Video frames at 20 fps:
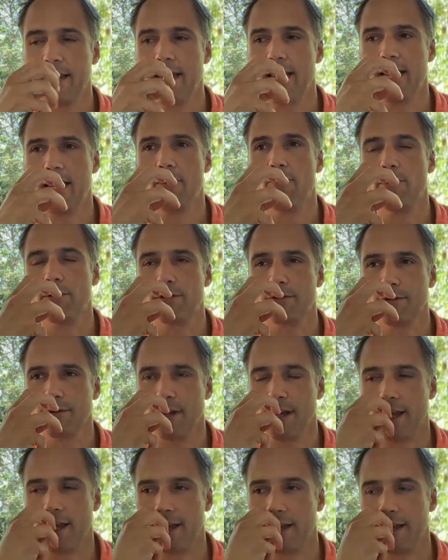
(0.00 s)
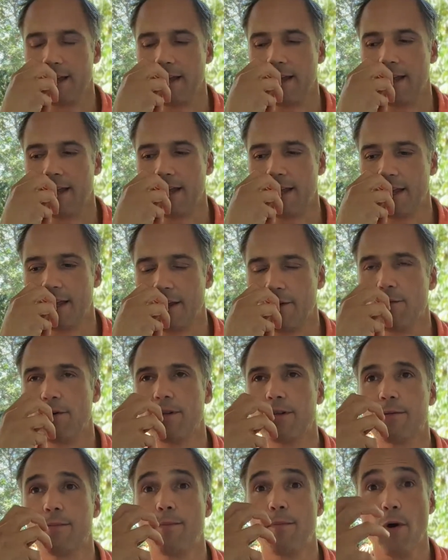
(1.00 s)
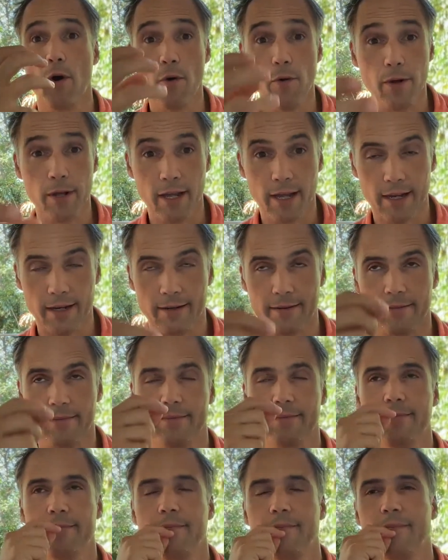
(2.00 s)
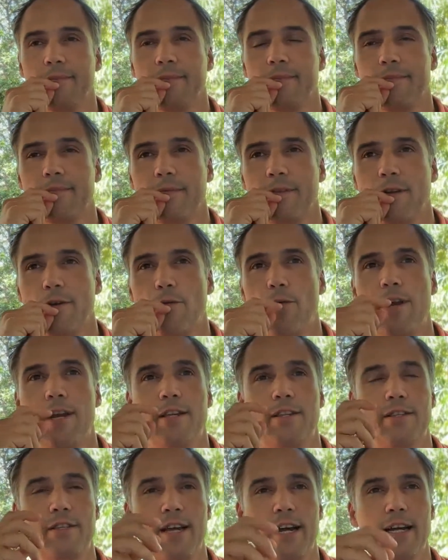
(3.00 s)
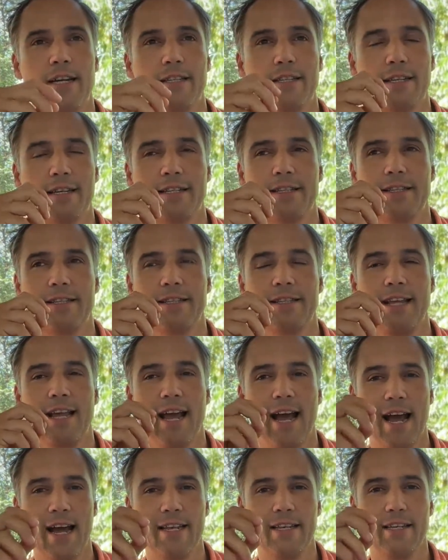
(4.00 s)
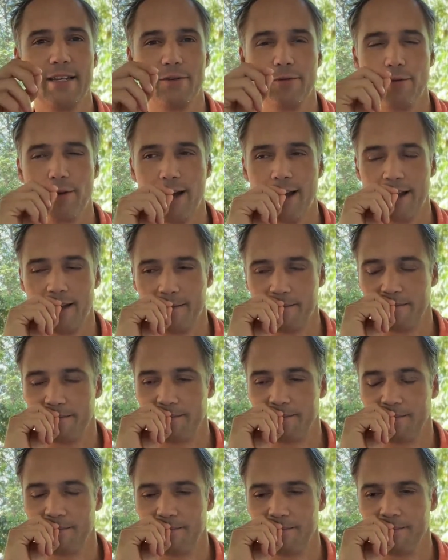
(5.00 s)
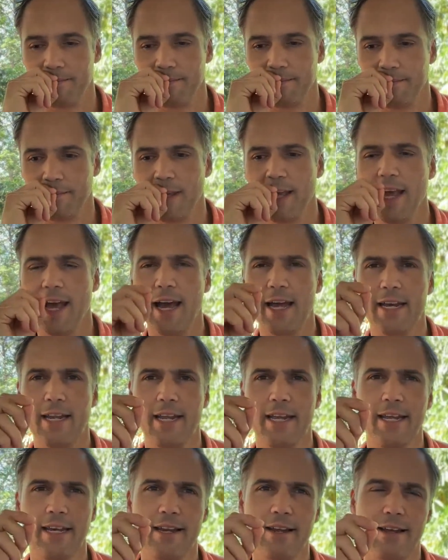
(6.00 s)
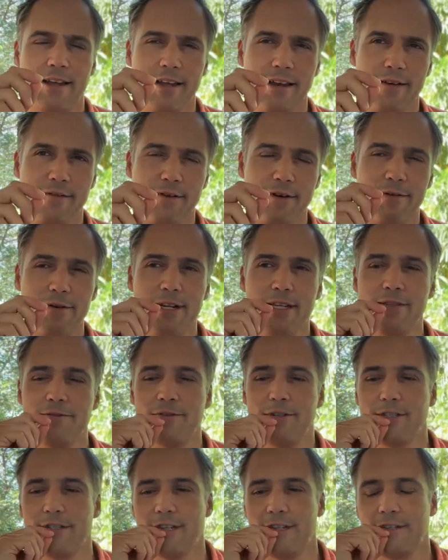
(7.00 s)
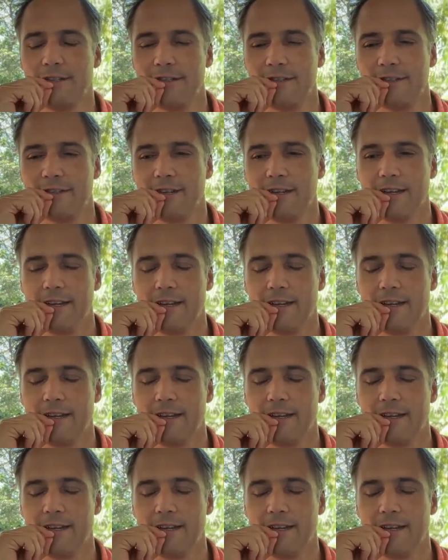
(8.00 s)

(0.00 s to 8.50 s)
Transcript: It was it was broken when I started the Andean Way, and in a very interesting,